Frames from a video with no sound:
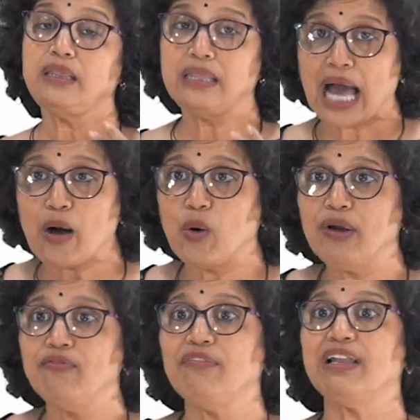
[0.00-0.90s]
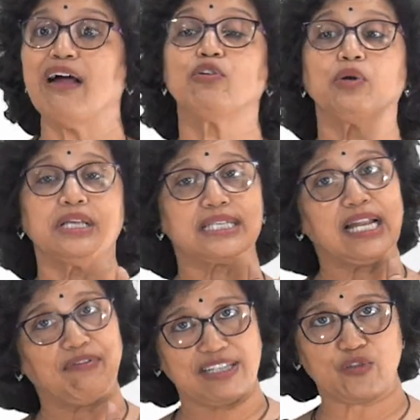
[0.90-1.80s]
Now we will have to
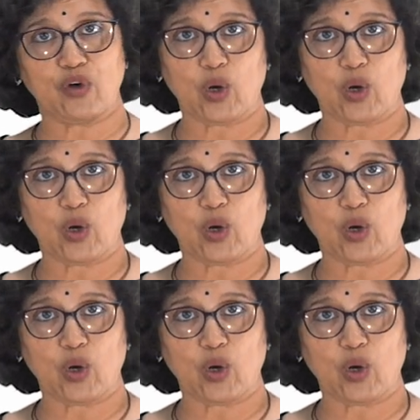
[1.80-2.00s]
decide once